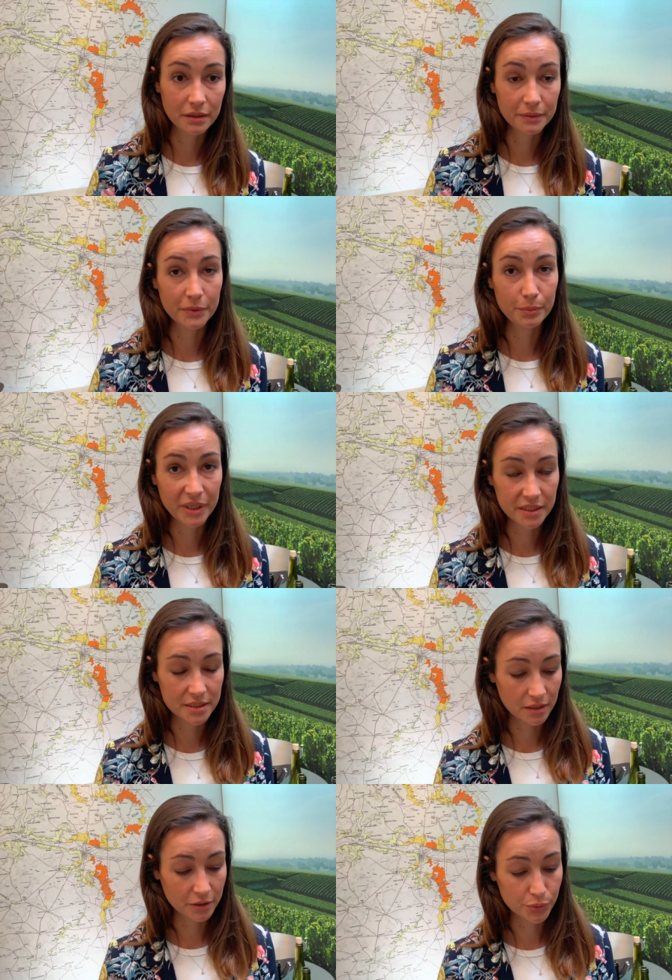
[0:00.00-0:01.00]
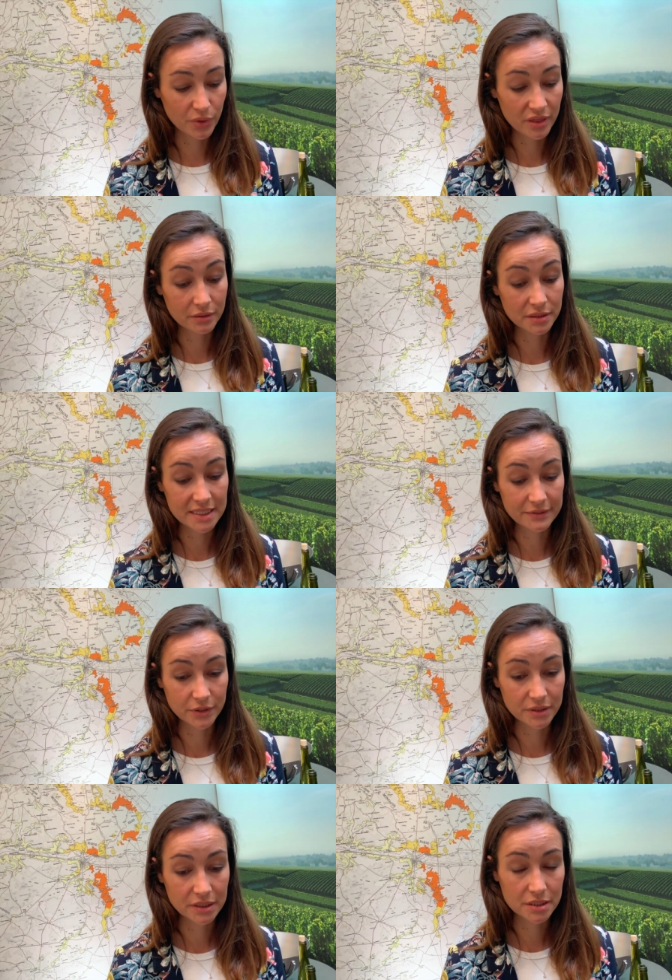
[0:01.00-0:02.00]
the base
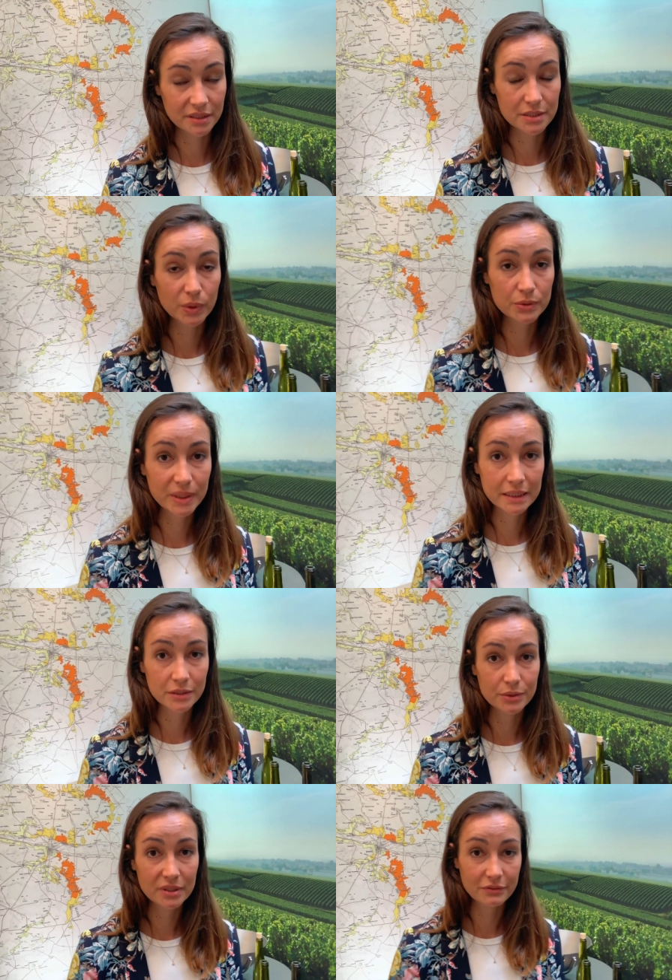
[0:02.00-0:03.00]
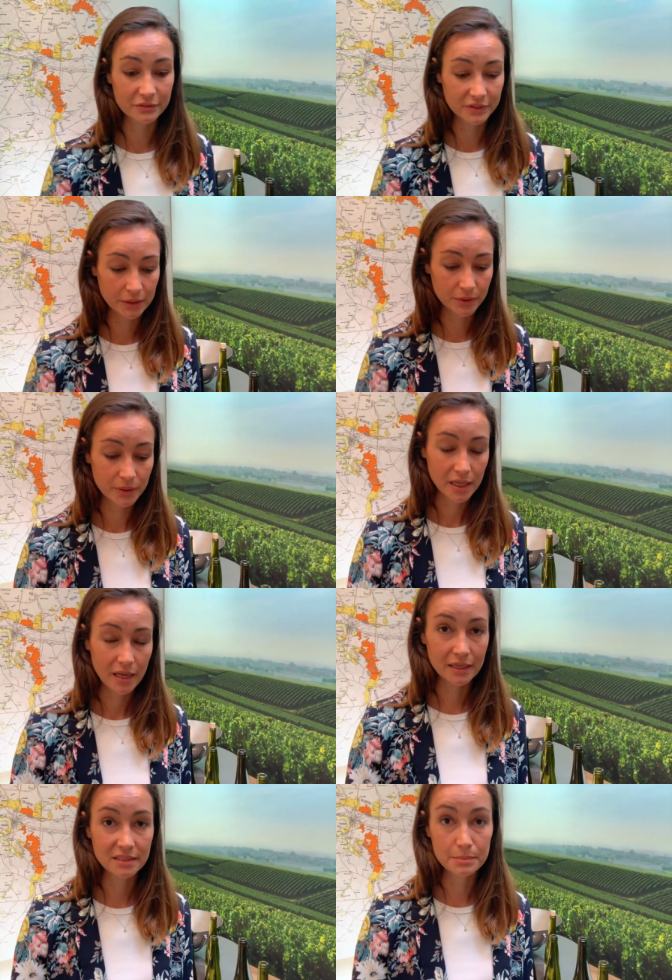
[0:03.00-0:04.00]
2017. So it's what we can do at Veuve Clicquot,
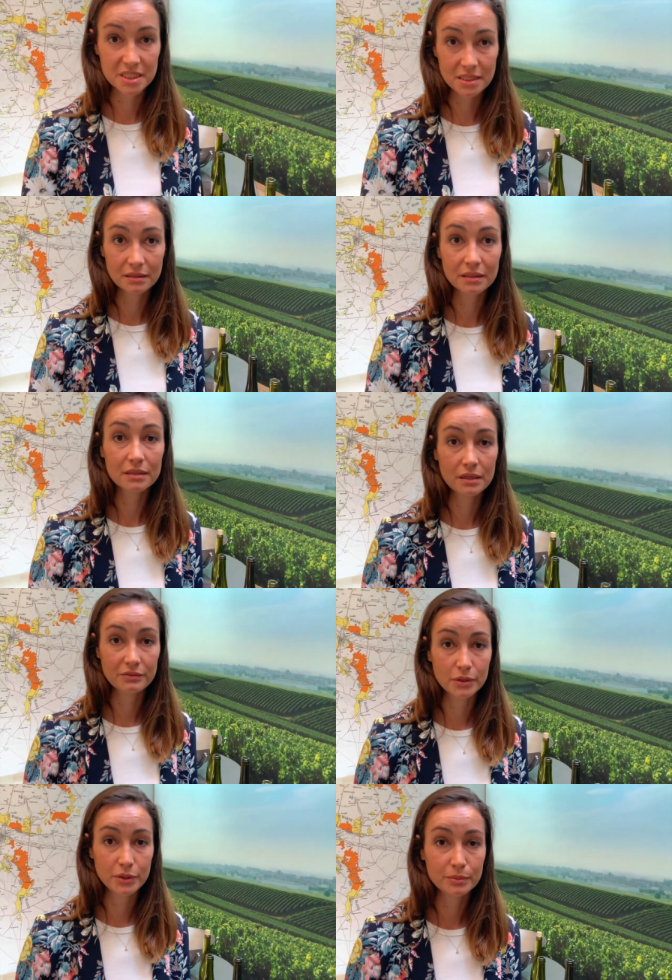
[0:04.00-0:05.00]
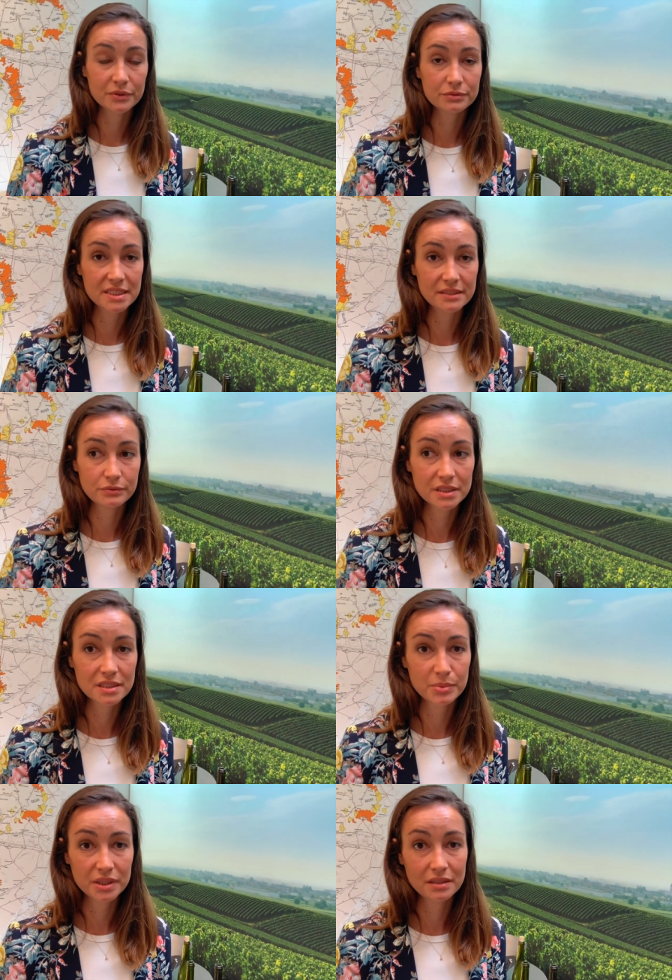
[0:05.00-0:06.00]
adapting the volume of reserve wine
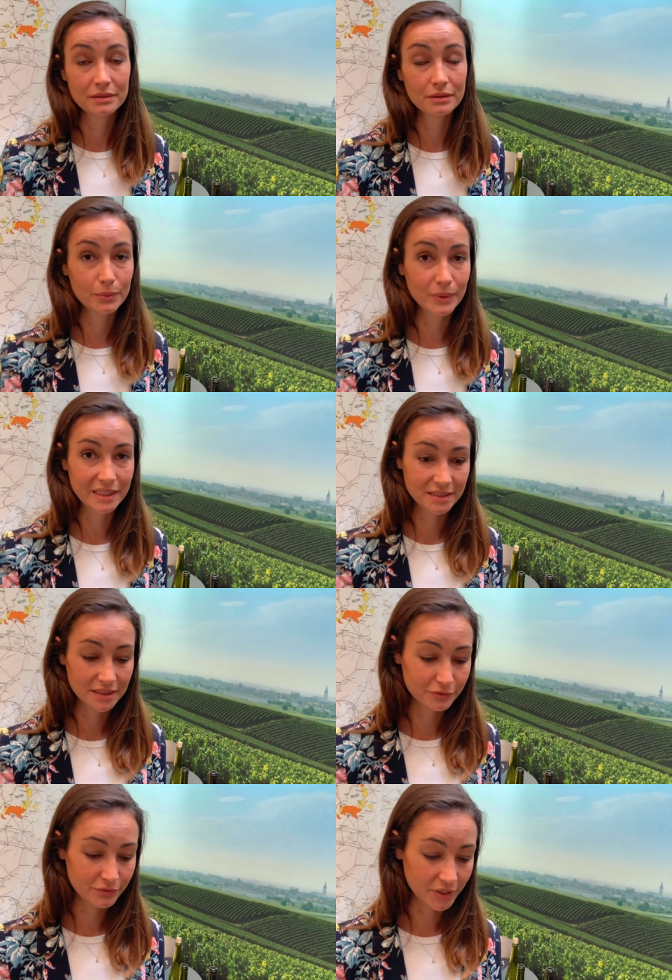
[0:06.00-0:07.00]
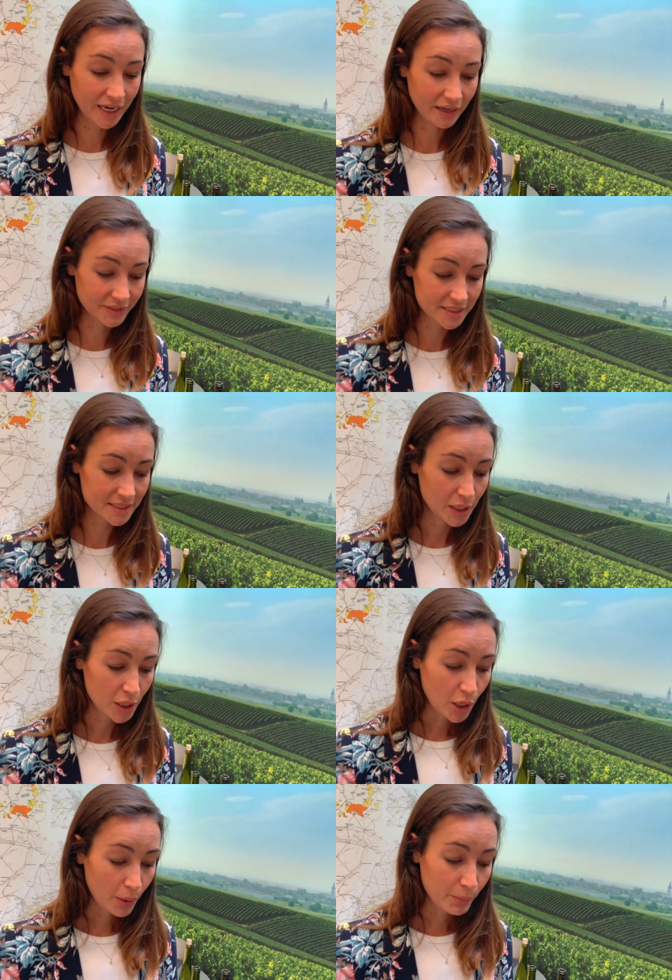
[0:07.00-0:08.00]
depending on the quality of the harvest.
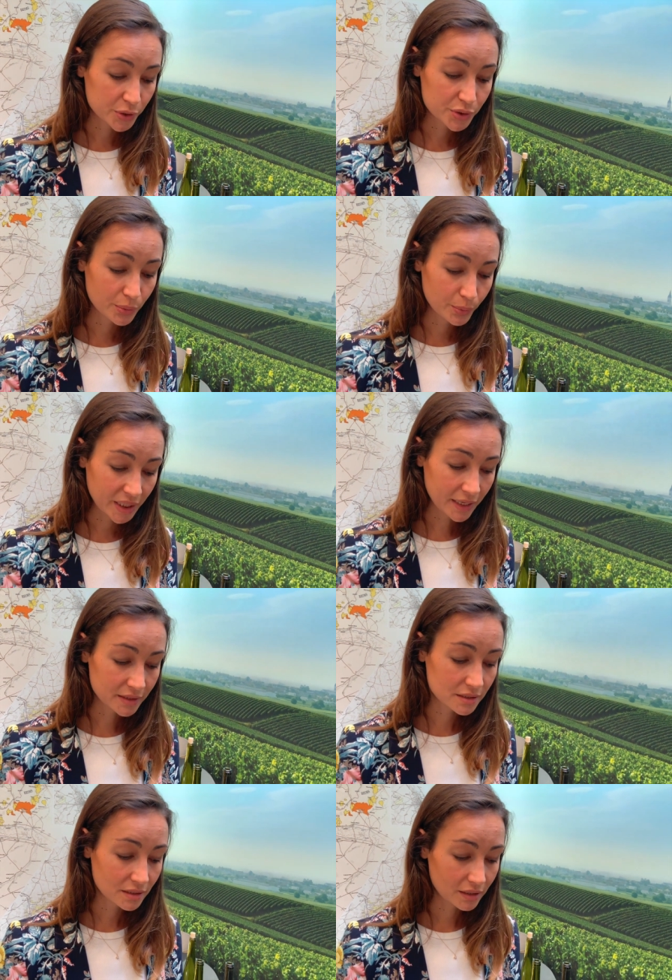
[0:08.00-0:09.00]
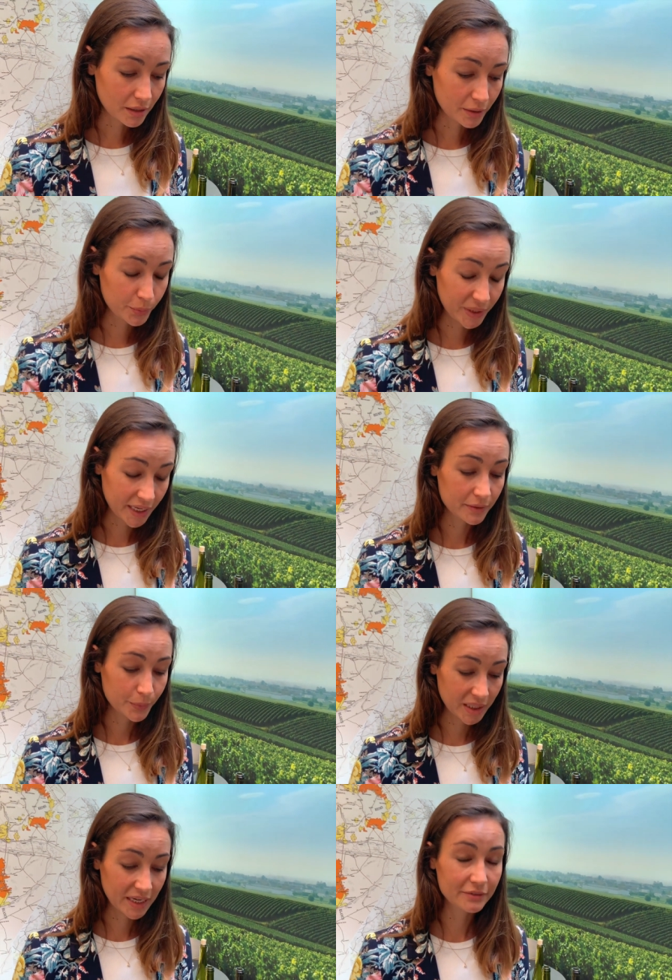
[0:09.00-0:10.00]
But we have
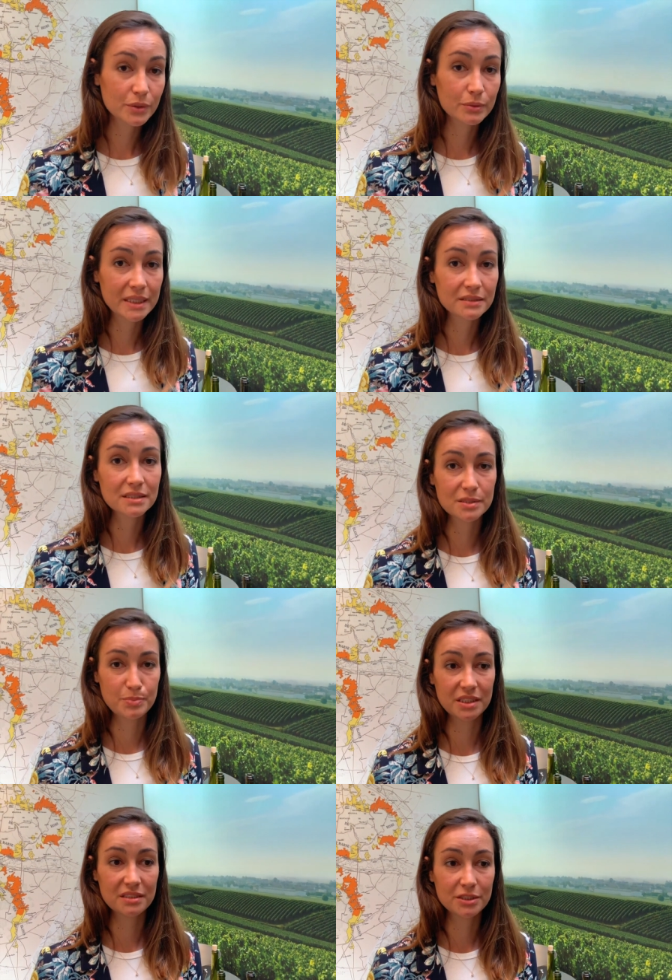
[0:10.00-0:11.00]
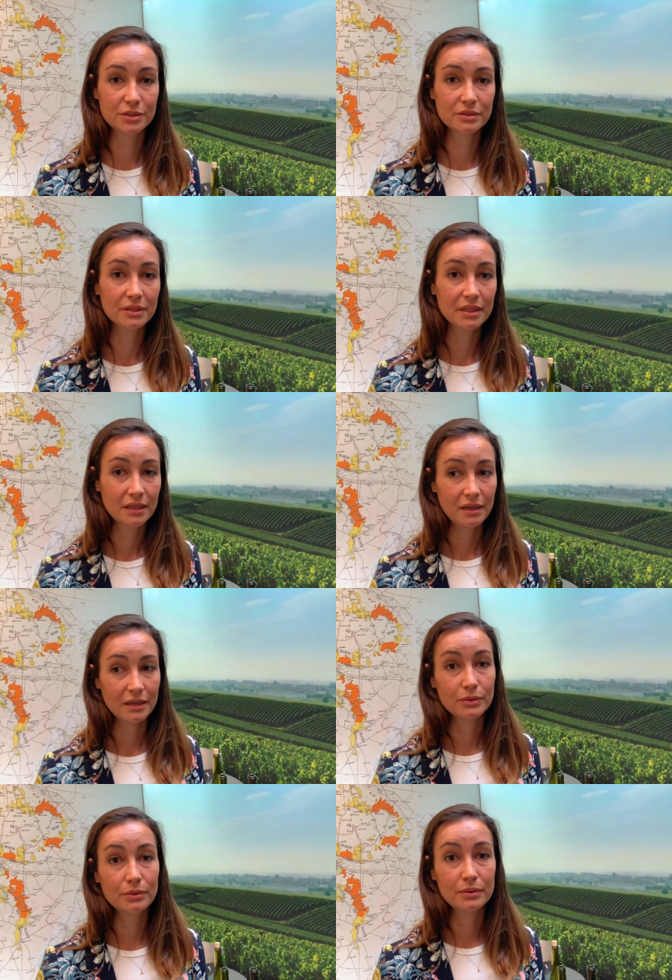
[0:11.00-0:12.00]
a great expectation
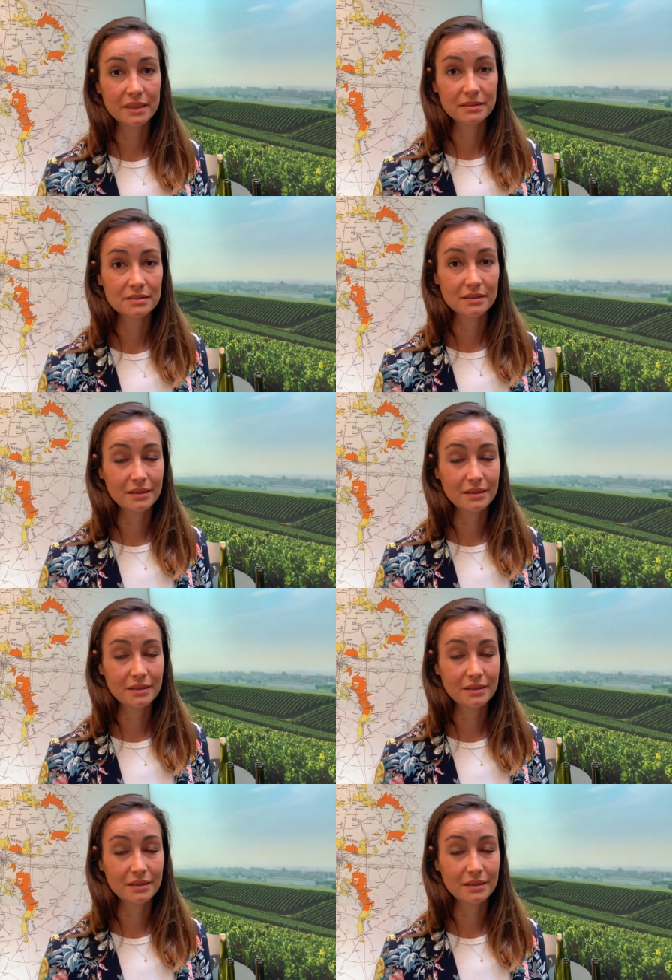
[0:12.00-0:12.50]
and a great